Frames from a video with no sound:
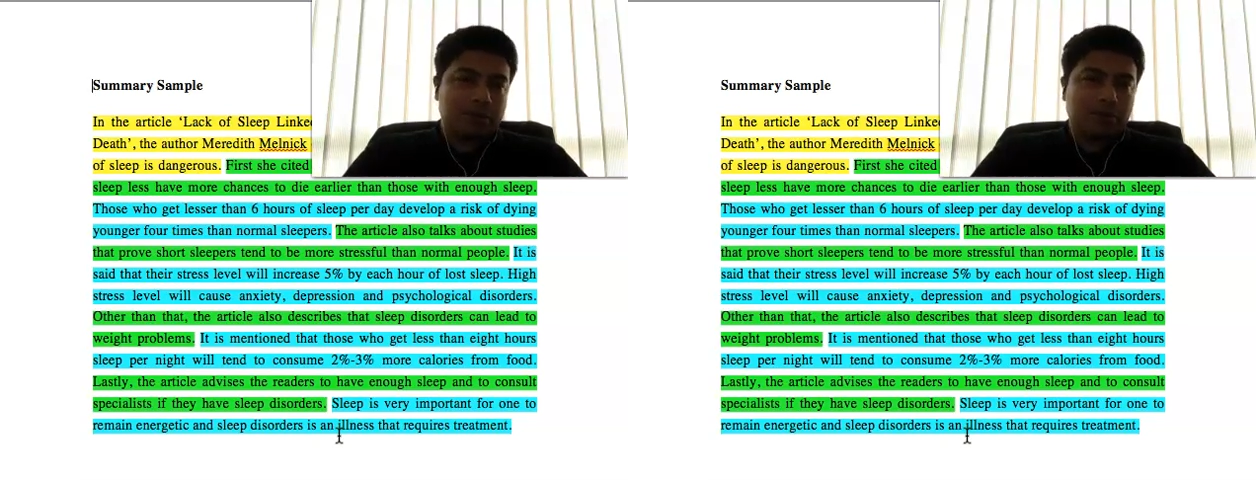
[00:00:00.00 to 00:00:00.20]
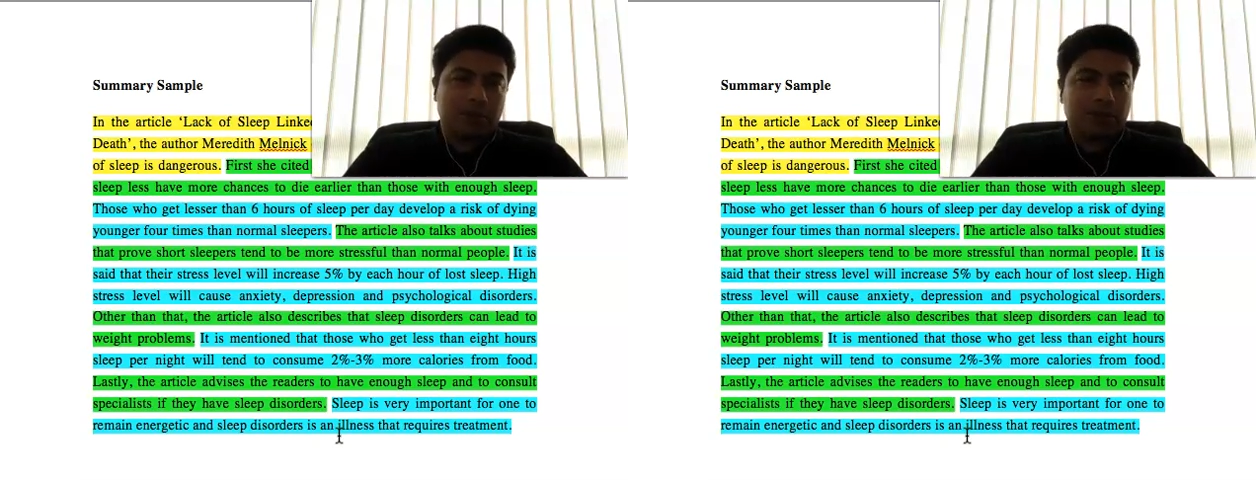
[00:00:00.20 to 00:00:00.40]

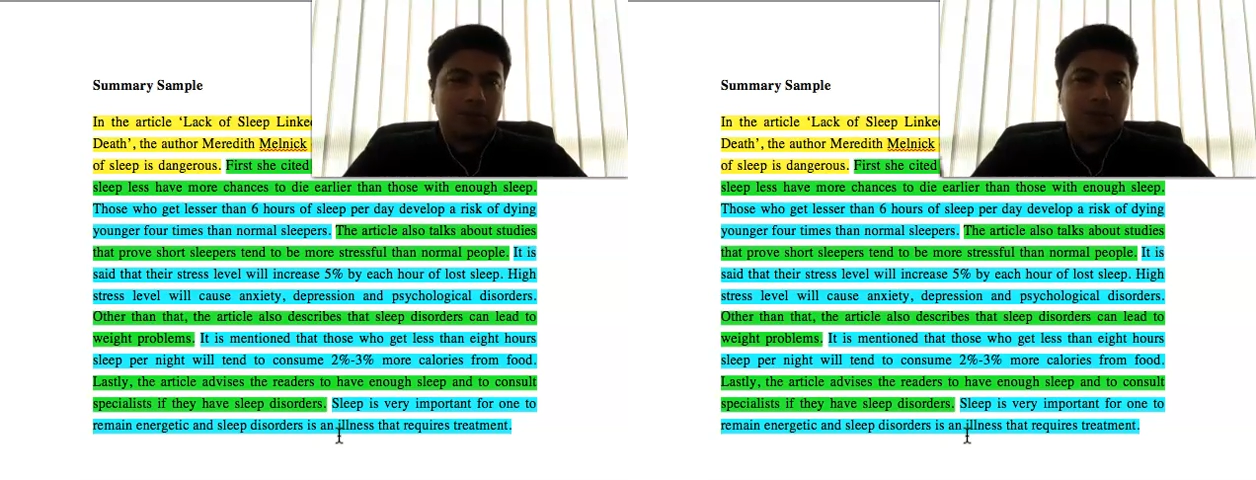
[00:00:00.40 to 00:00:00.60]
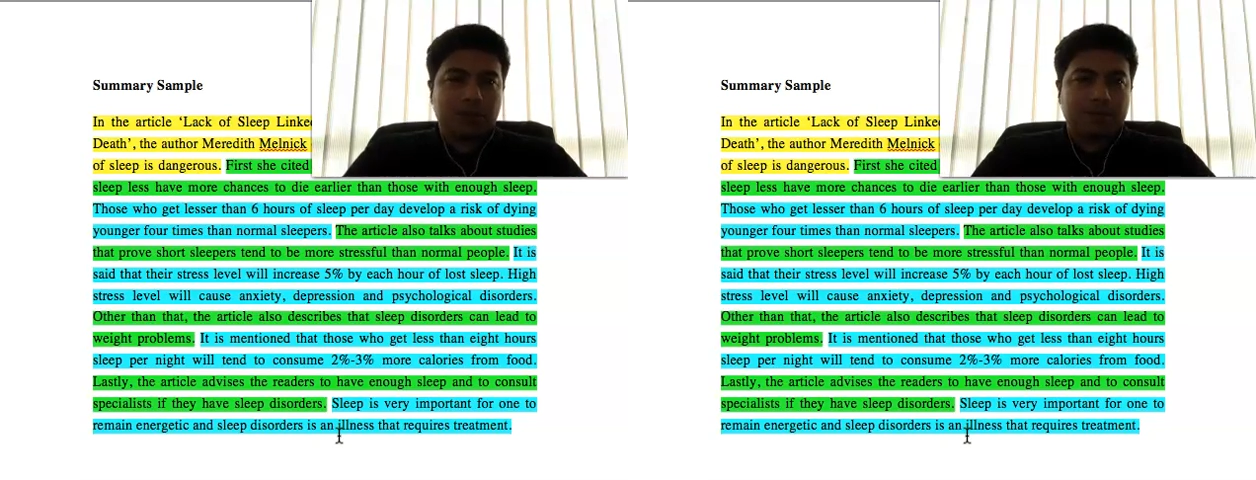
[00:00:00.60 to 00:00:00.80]
but you
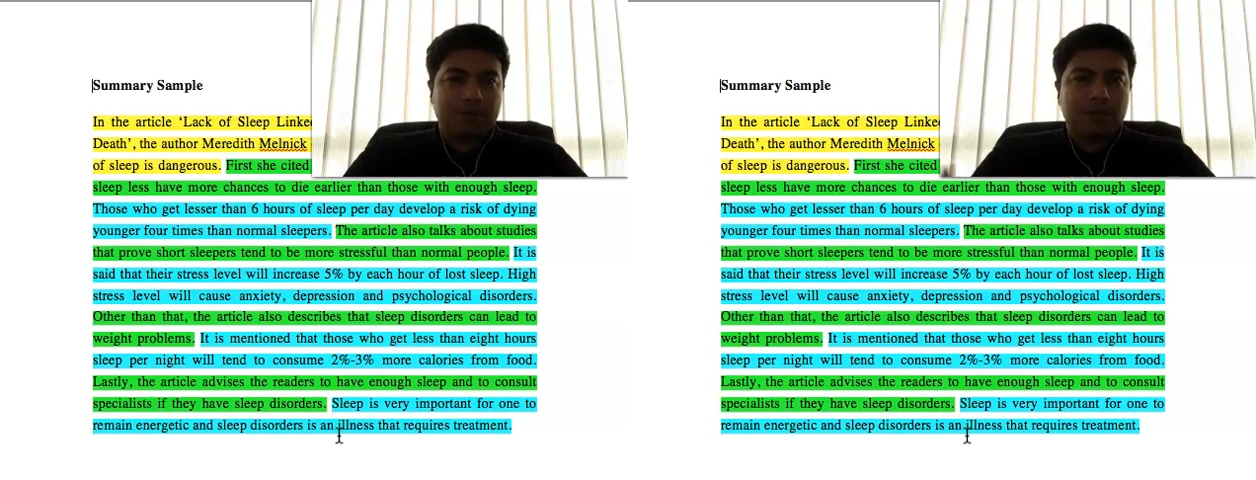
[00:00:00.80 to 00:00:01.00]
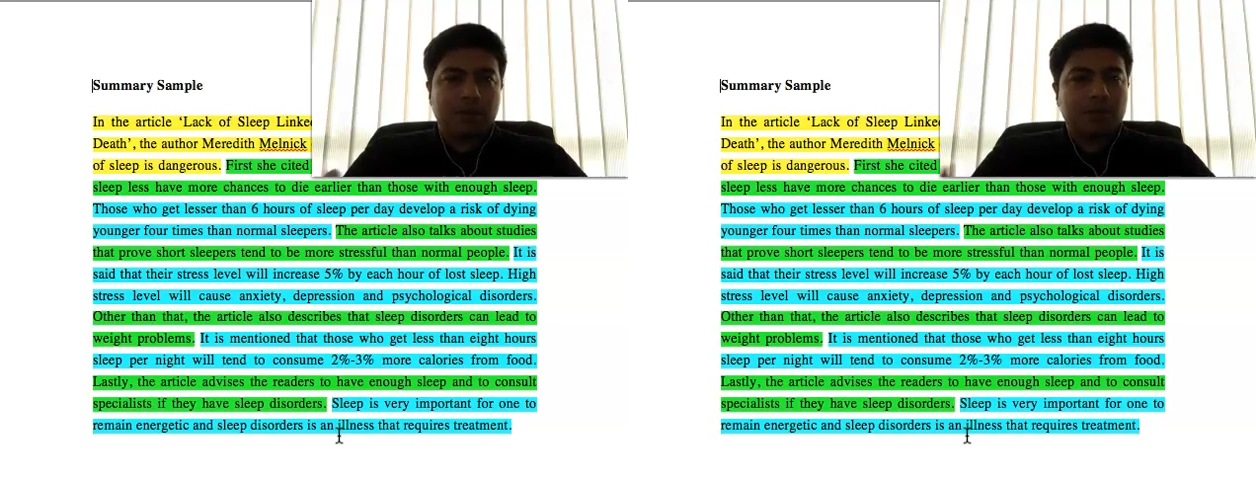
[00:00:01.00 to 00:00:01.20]
don't have to
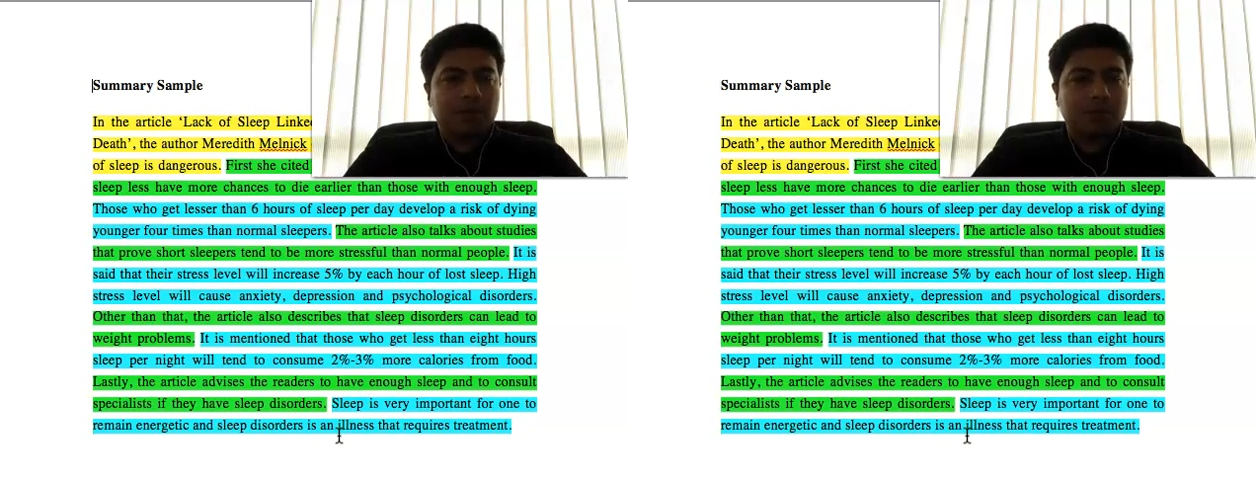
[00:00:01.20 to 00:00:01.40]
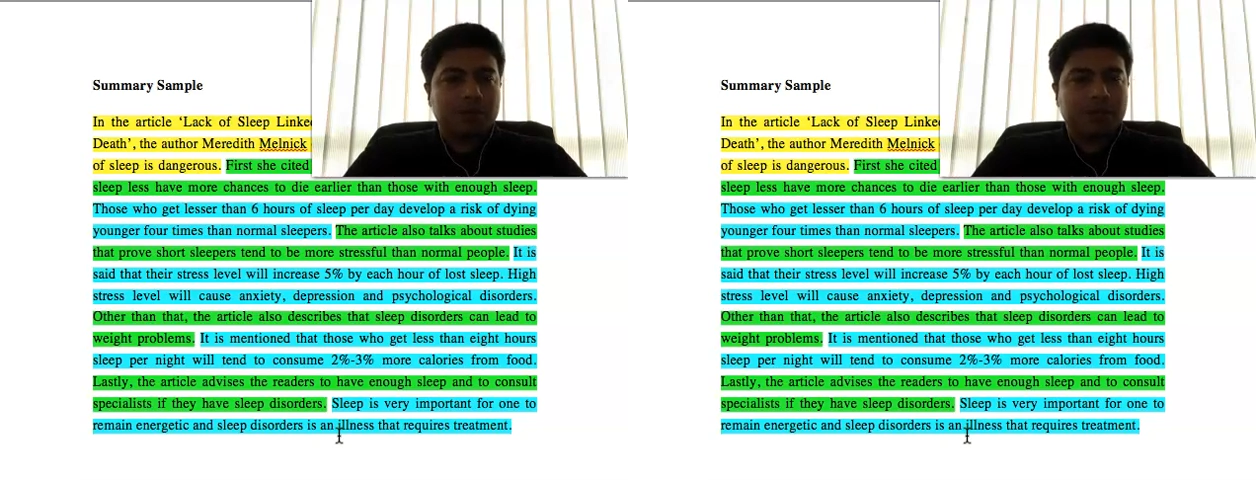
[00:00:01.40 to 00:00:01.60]
include
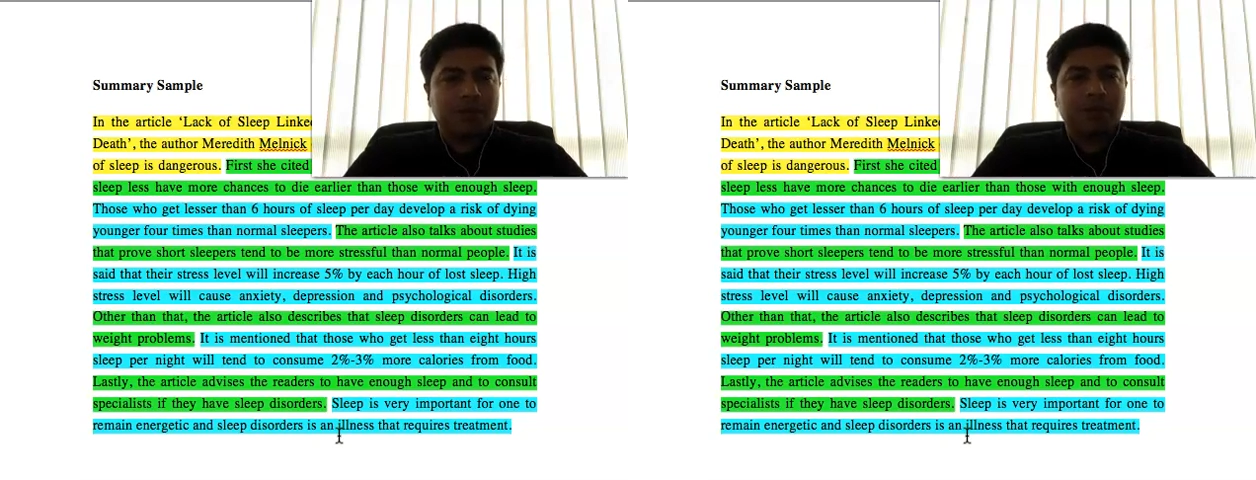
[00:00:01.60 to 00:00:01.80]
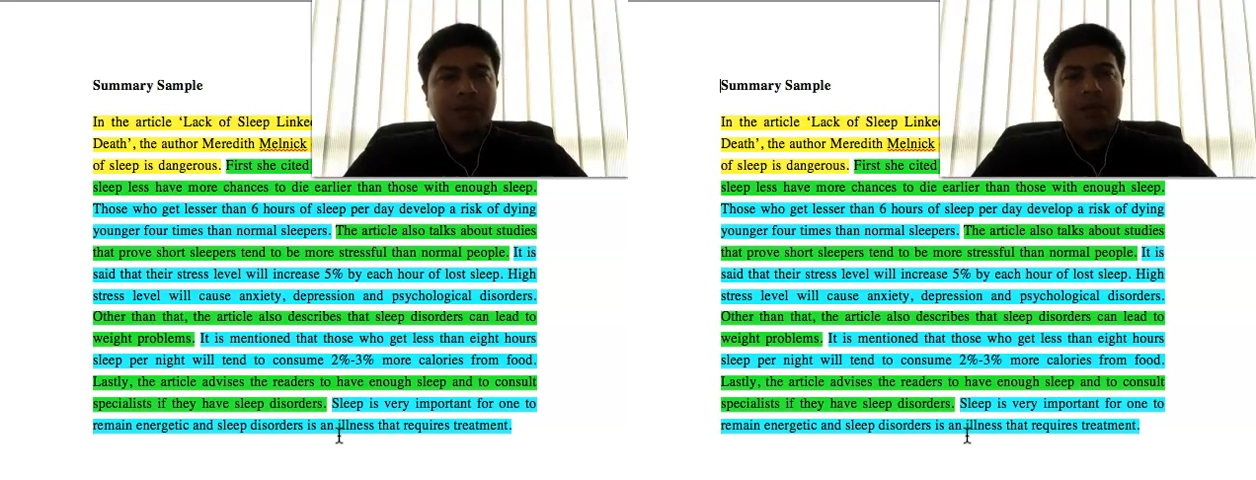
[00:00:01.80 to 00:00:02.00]
all 10.